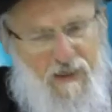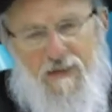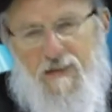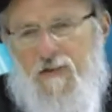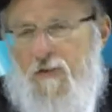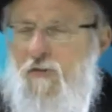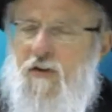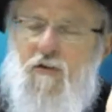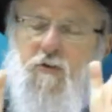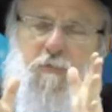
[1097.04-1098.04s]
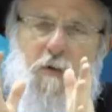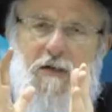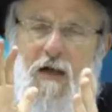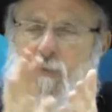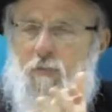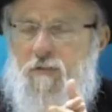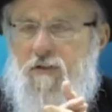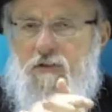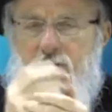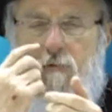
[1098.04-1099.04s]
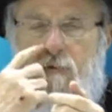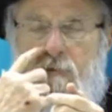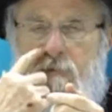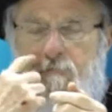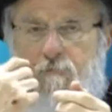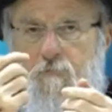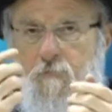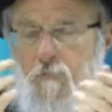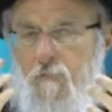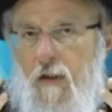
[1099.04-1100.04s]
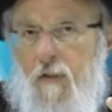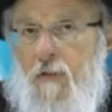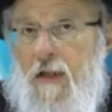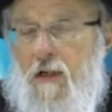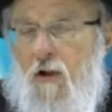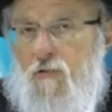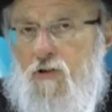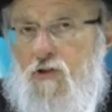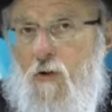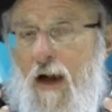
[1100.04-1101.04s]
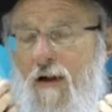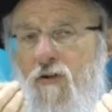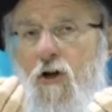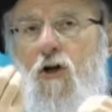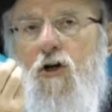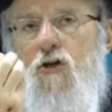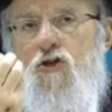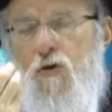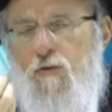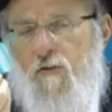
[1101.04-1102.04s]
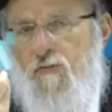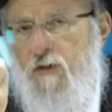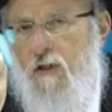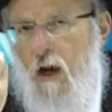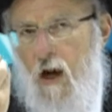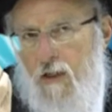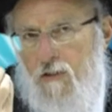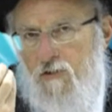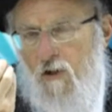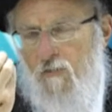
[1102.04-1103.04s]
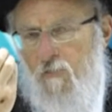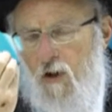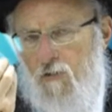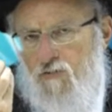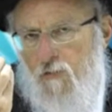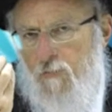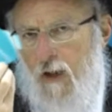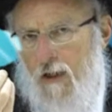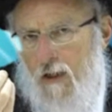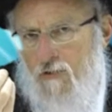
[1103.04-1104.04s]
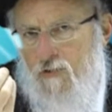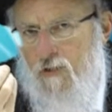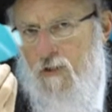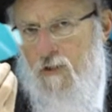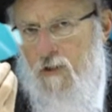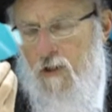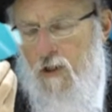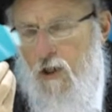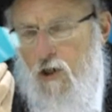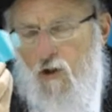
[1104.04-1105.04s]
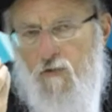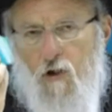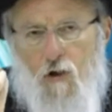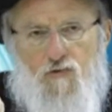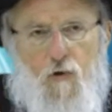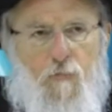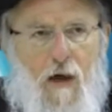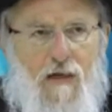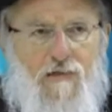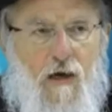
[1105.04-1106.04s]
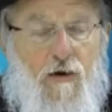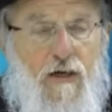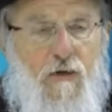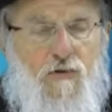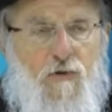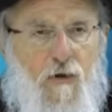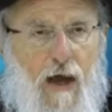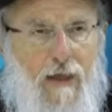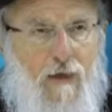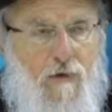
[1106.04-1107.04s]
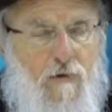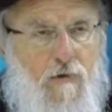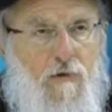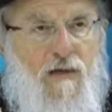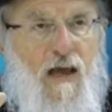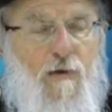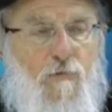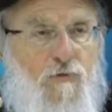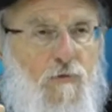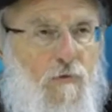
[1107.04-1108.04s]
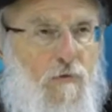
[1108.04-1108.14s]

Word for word: this, they're different in this respect, I won't resist you. In many cultures, you have two different kinds of cultural products. You have cultural products that are idiosyncratic, games